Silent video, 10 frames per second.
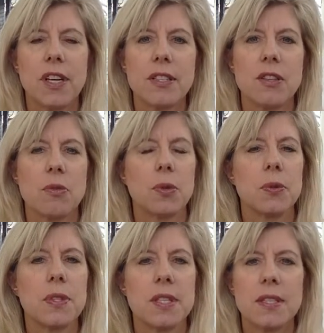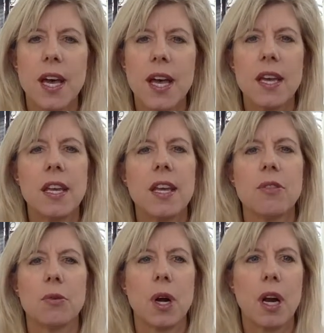us through society,
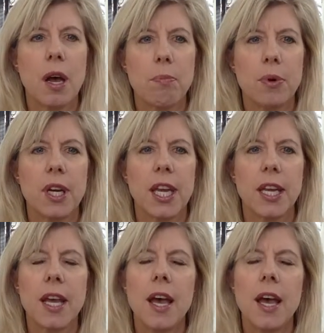through our upbringing.